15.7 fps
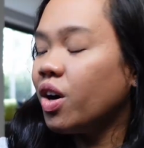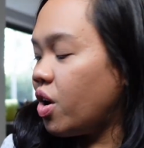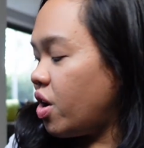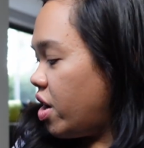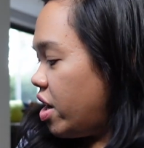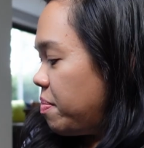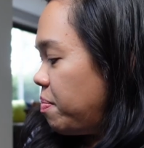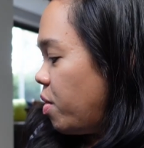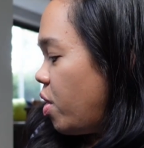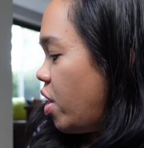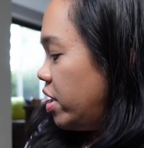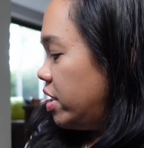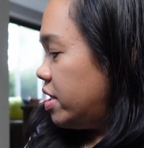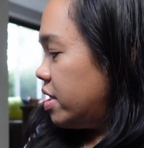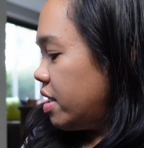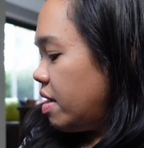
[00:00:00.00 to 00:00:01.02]
Oh, hey,
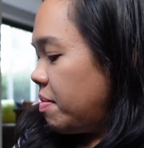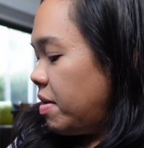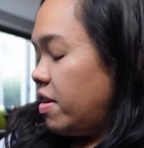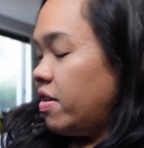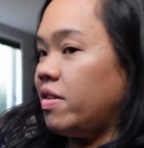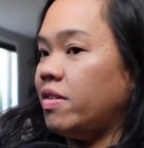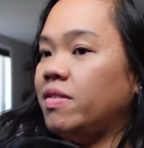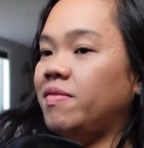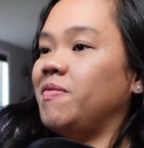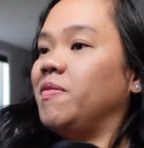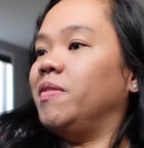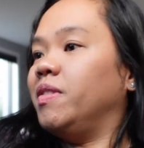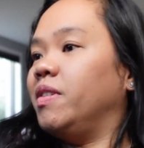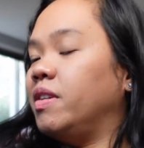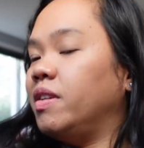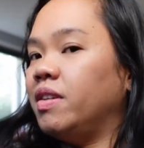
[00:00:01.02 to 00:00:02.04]
boys! Come here.
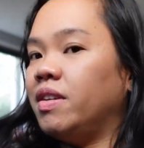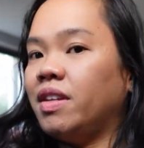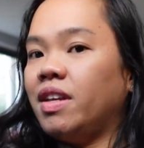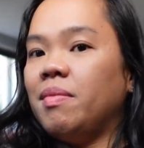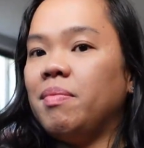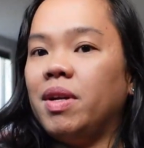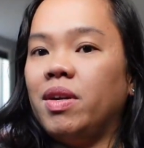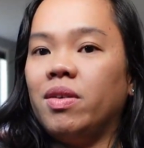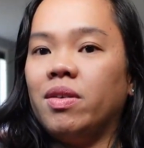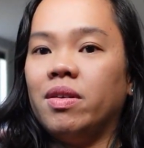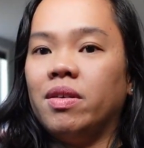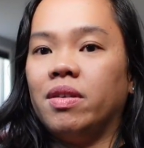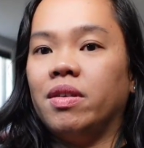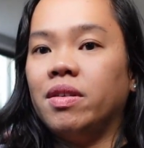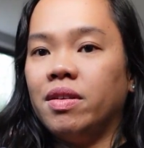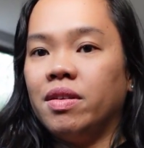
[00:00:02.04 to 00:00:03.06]
Come here.
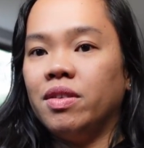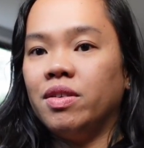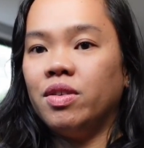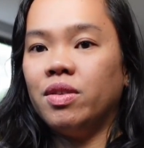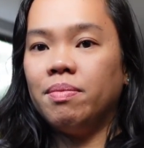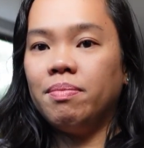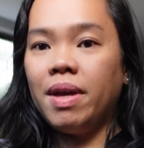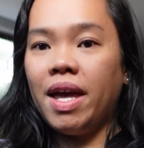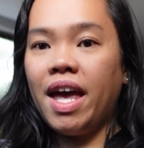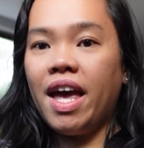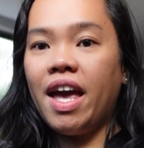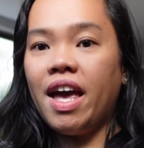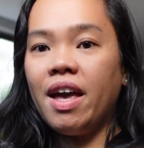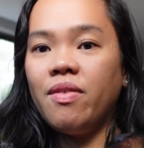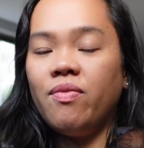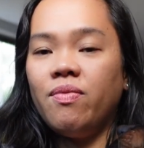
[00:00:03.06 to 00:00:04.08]

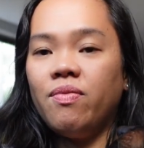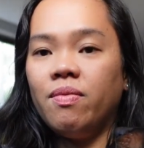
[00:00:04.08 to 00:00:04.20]
Behave.